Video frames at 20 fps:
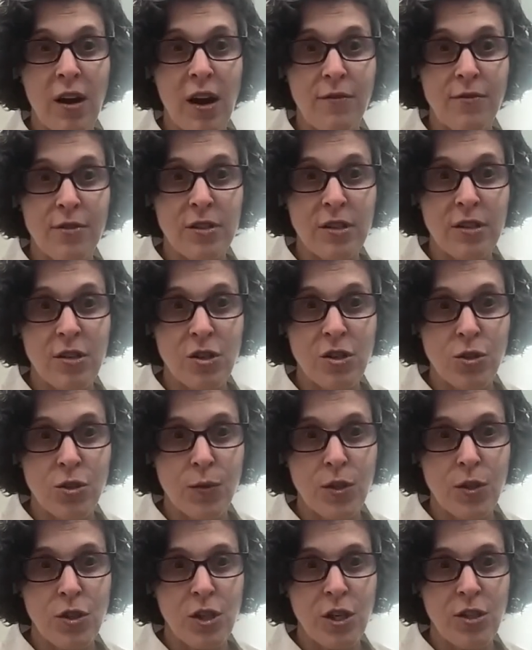
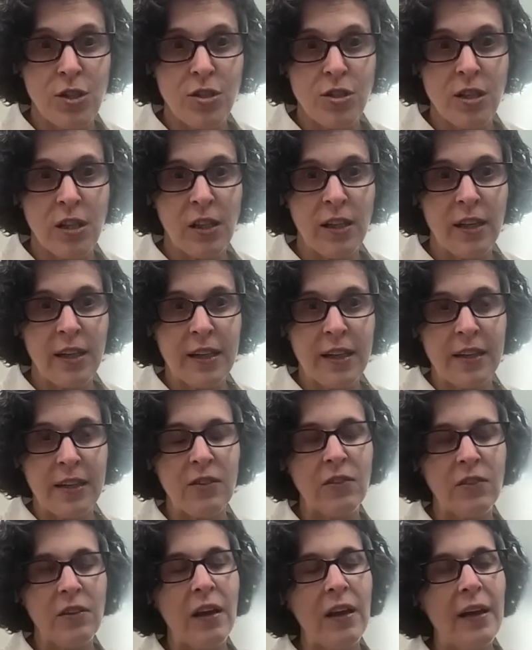conversations with judges and
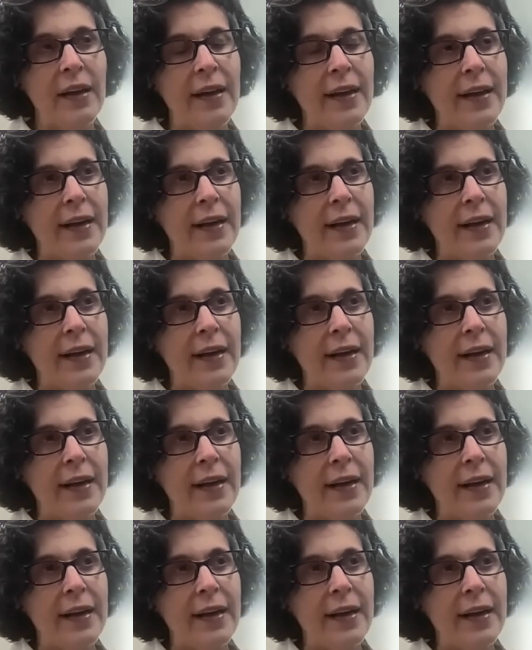litigants,